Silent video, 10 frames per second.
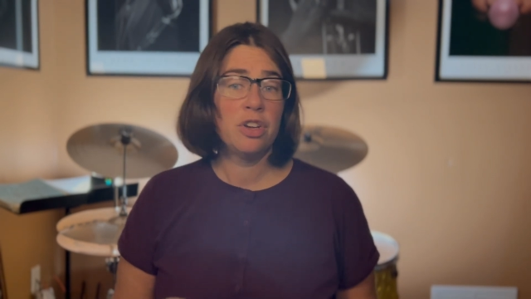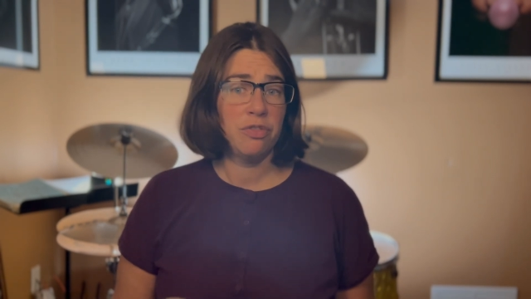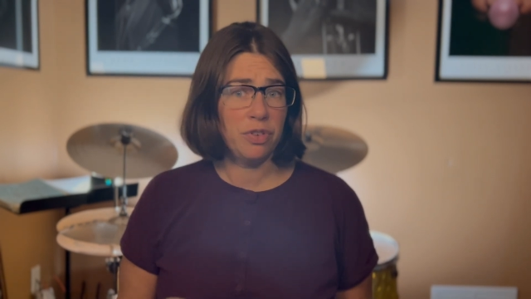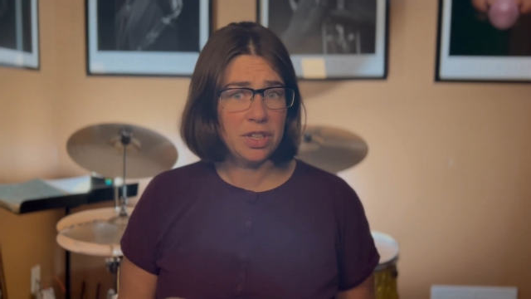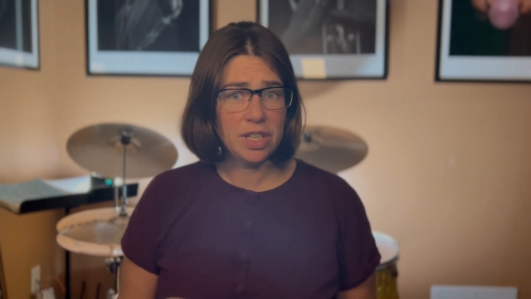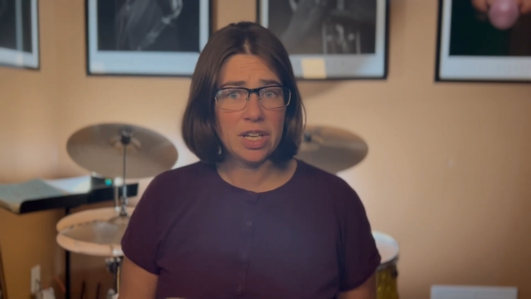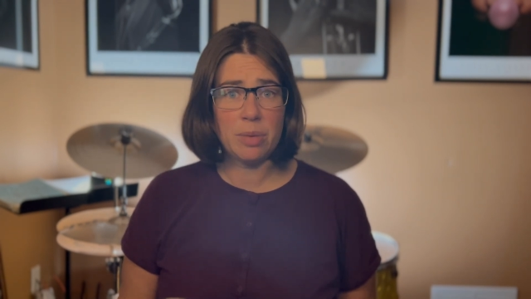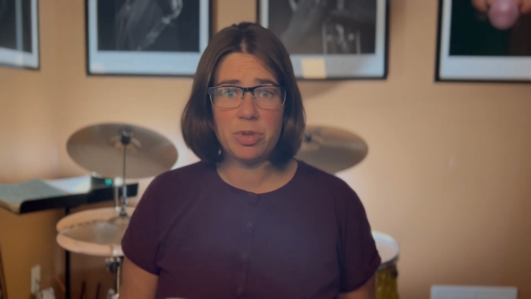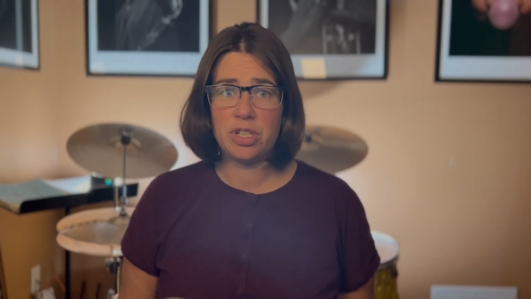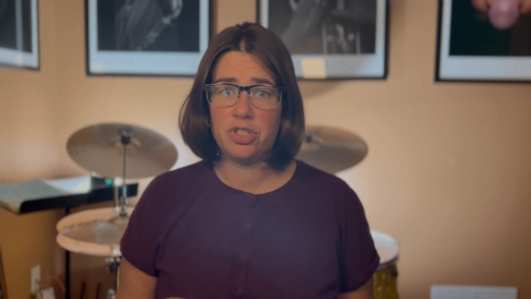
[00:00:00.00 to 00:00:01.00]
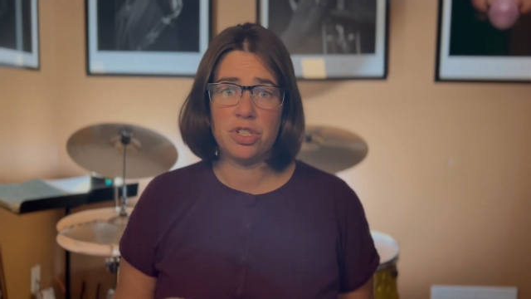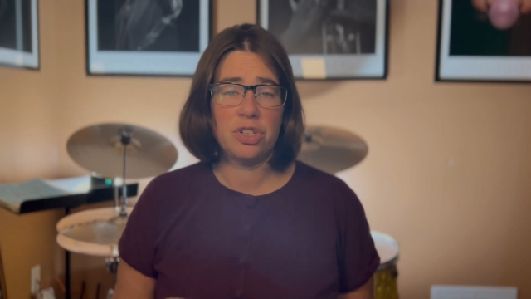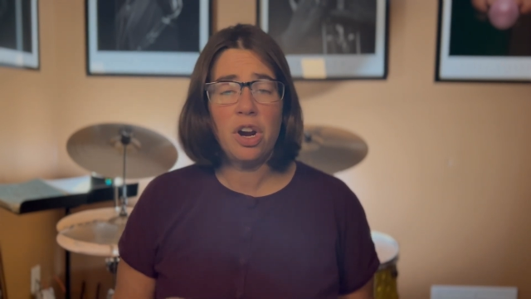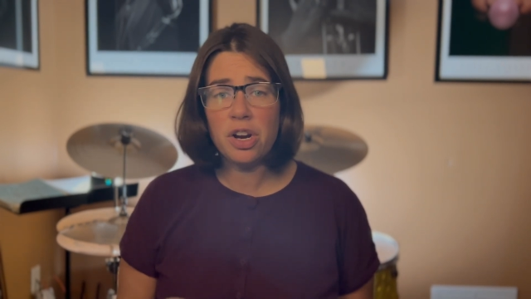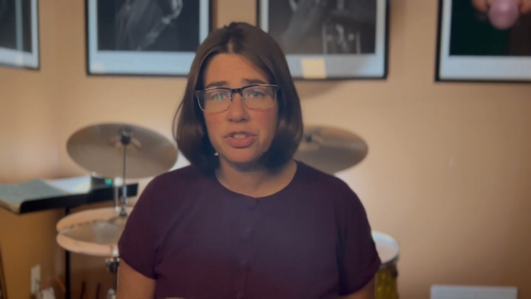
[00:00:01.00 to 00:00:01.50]
friendly competitions,
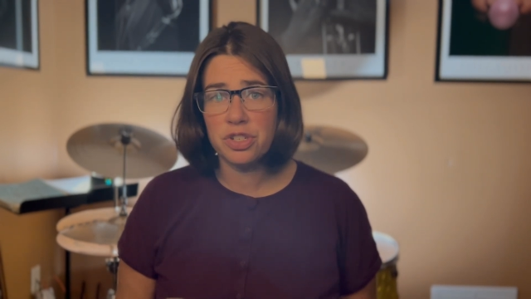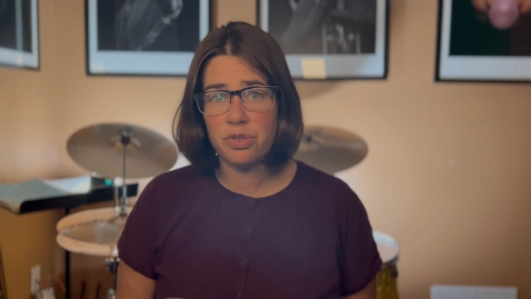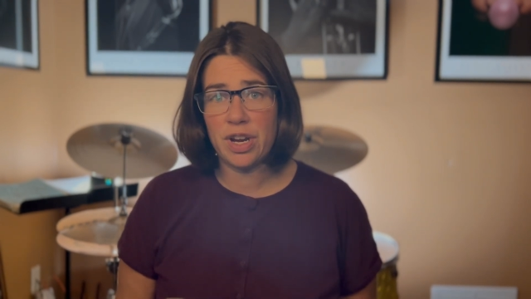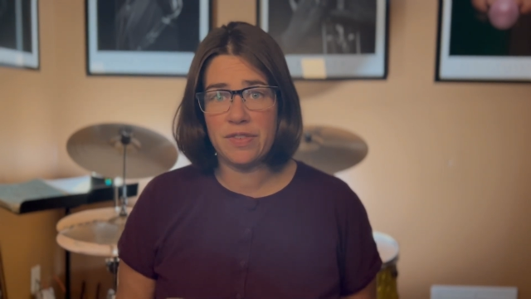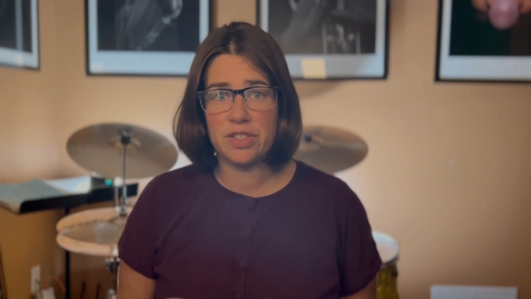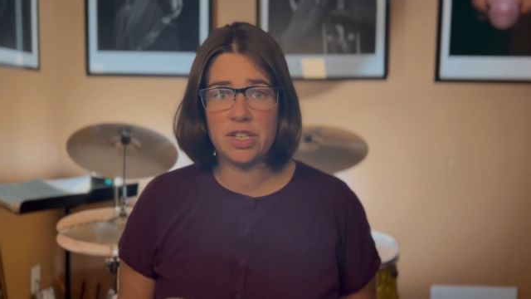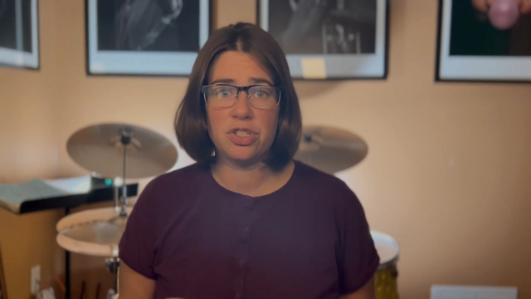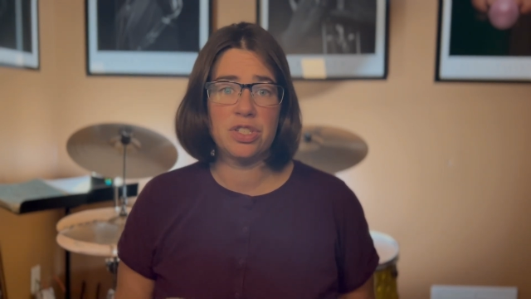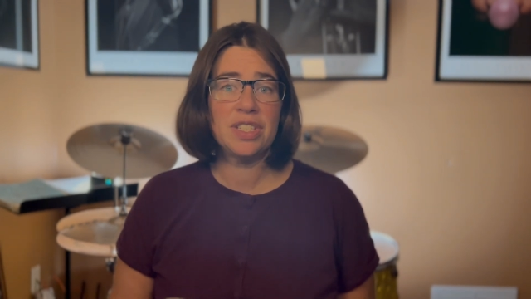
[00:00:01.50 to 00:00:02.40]
arts and crafts sessions,